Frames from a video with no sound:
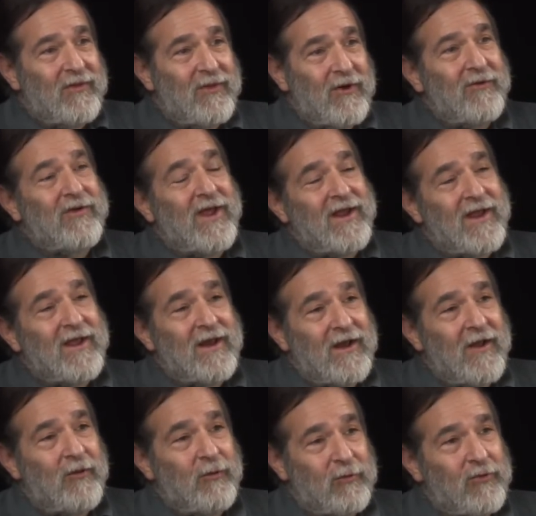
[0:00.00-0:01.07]
they're taking
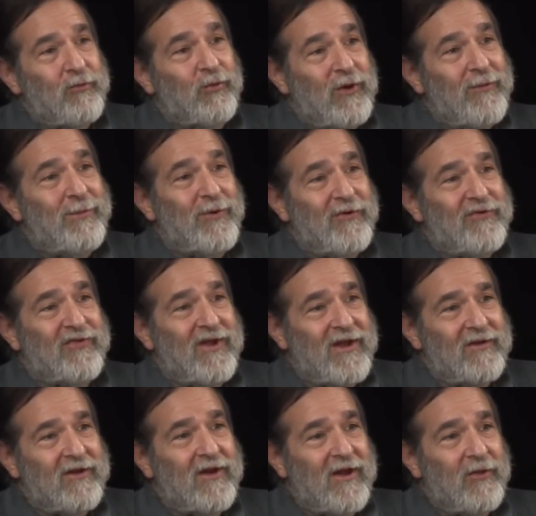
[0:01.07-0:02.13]
another
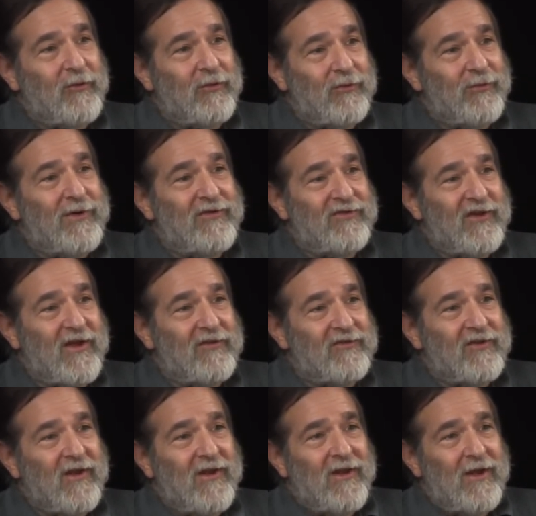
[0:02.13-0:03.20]
3%, another 3
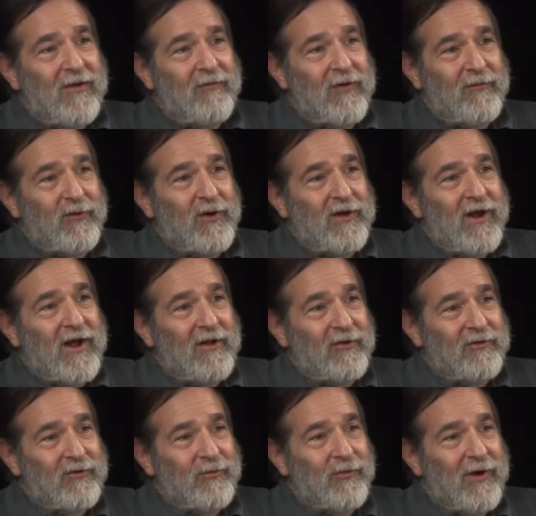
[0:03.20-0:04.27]
cents of every
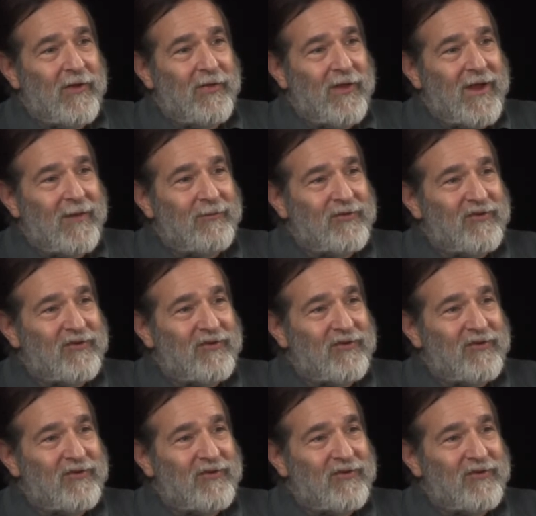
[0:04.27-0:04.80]
dollar to run them.